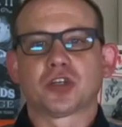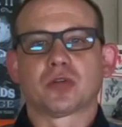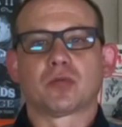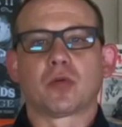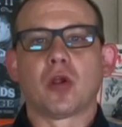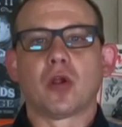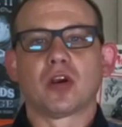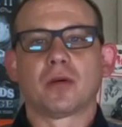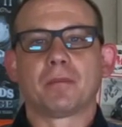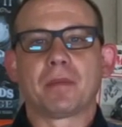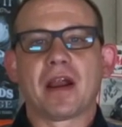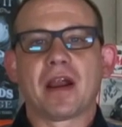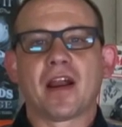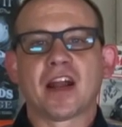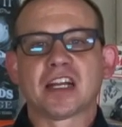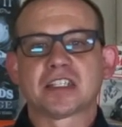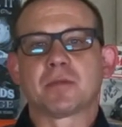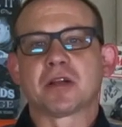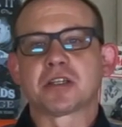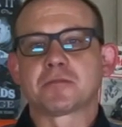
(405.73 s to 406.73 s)
roller
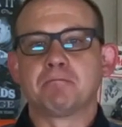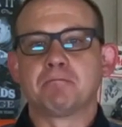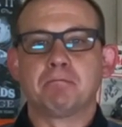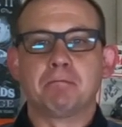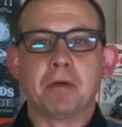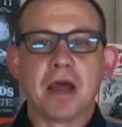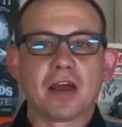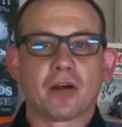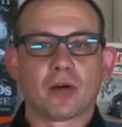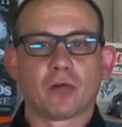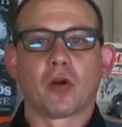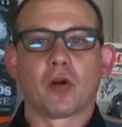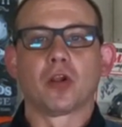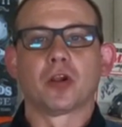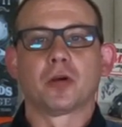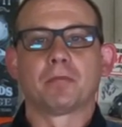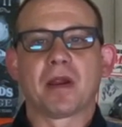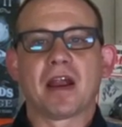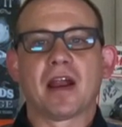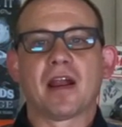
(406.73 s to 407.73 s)
bearings, much better
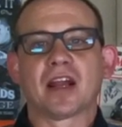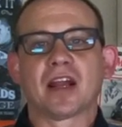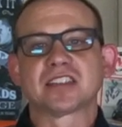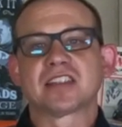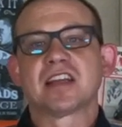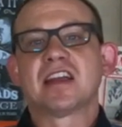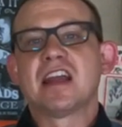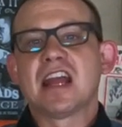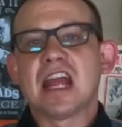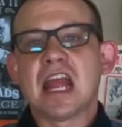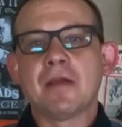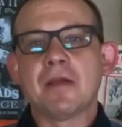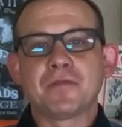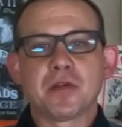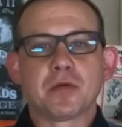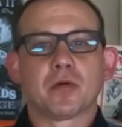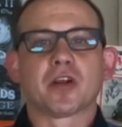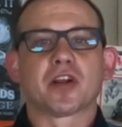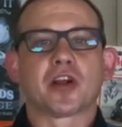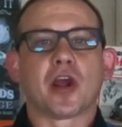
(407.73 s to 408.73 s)
roller bearings, if
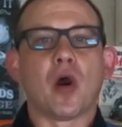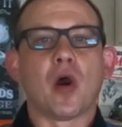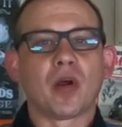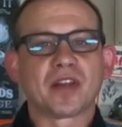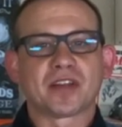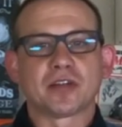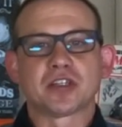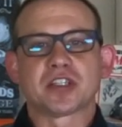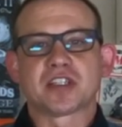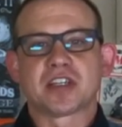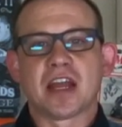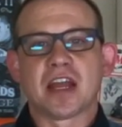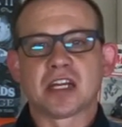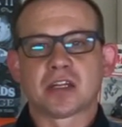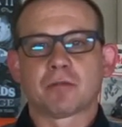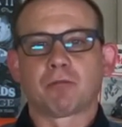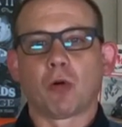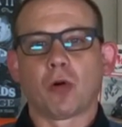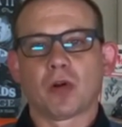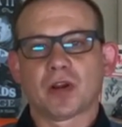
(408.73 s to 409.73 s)
you were to go with their Stage
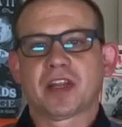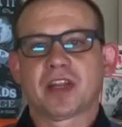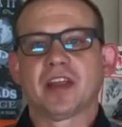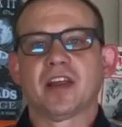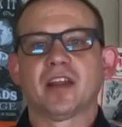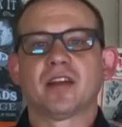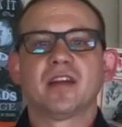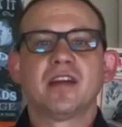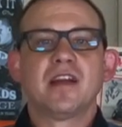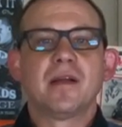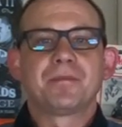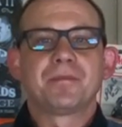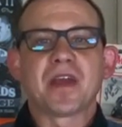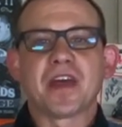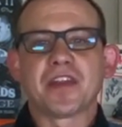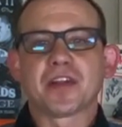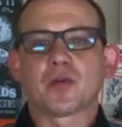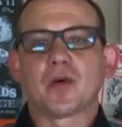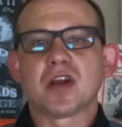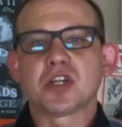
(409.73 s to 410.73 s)
4 kit. Now
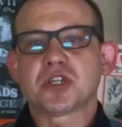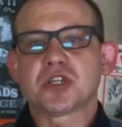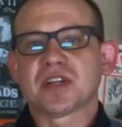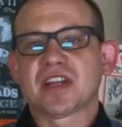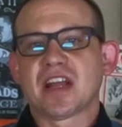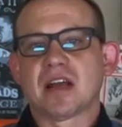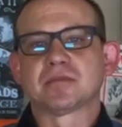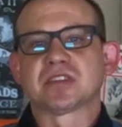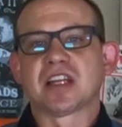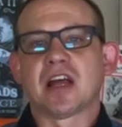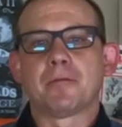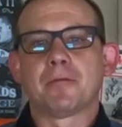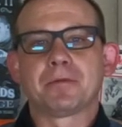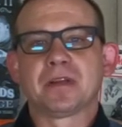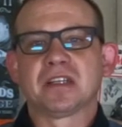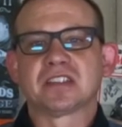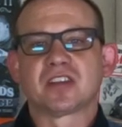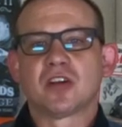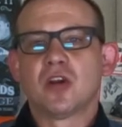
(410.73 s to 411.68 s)
the question comes up is,